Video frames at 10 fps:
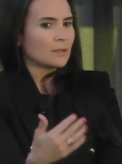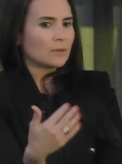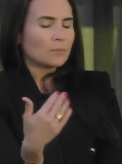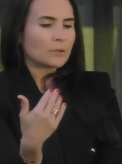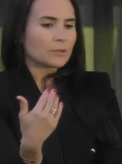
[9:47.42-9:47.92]

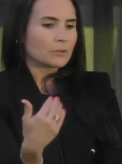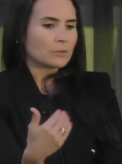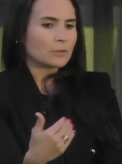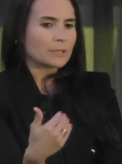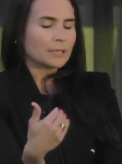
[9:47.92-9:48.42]
but they're
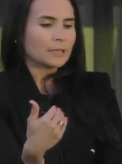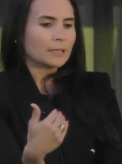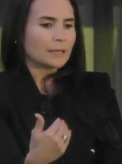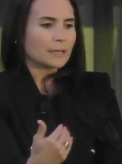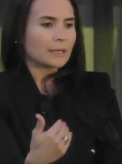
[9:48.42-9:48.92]
looking
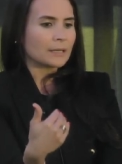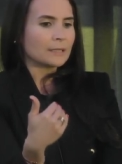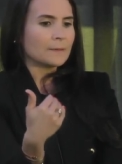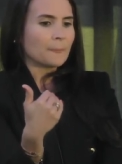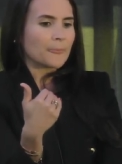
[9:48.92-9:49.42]

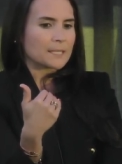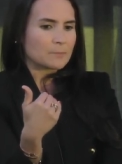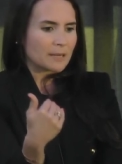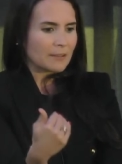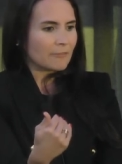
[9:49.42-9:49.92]
at is
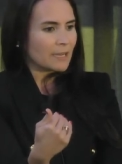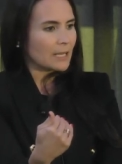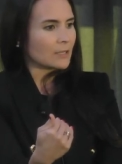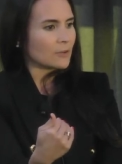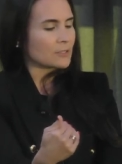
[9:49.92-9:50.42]
my value,